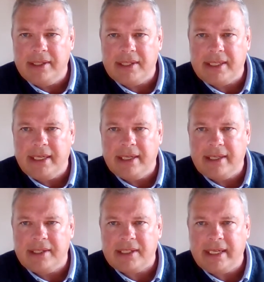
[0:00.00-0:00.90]

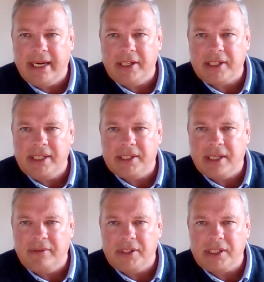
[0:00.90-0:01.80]
considered as CHC
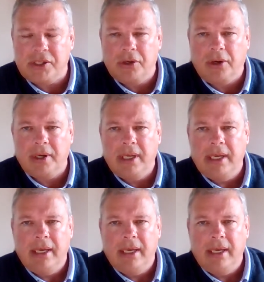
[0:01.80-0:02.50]
service. It's not